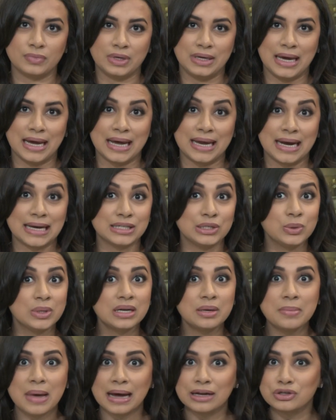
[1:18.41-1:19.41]
Yeah, and as you
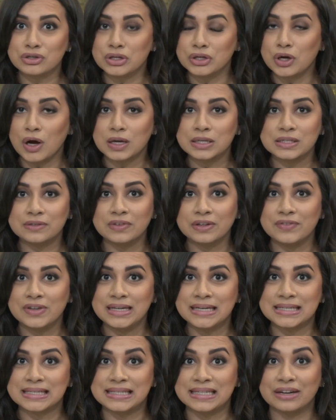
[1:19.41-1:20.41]
can imagine, the cost of
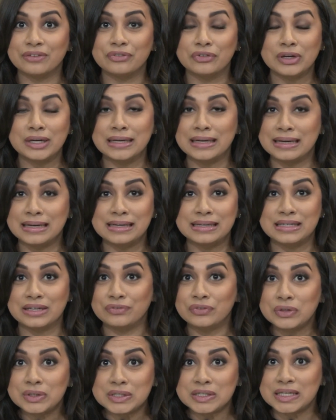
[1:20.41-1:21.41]
living is different in
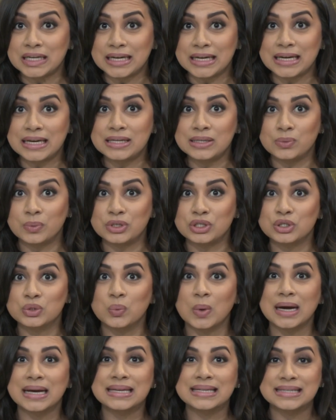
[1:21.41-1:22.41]
different cities, which is
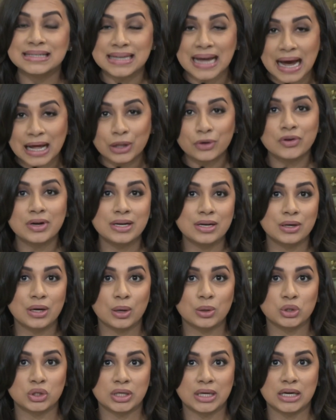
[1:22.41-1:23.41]
why salary
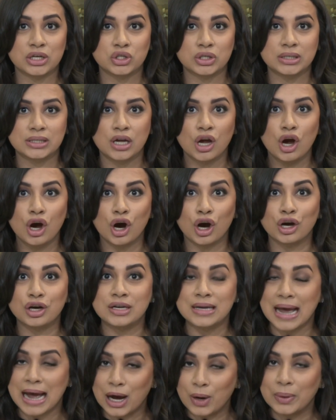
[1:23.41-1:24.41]
negotiations are
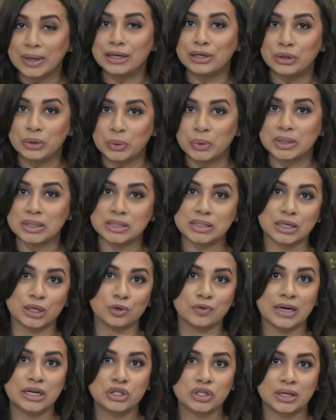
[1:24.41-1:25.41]
now a new
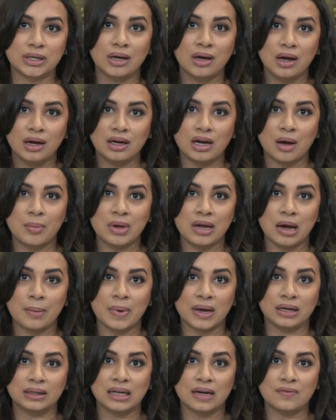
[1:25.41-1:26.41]
consideration. Coming up
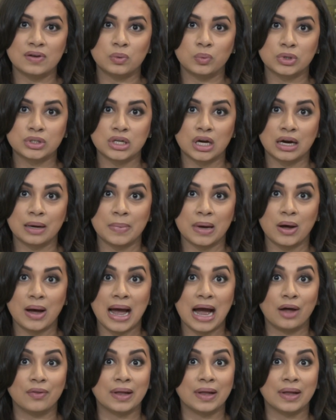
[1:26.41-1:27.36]
at 11, we'll talk about how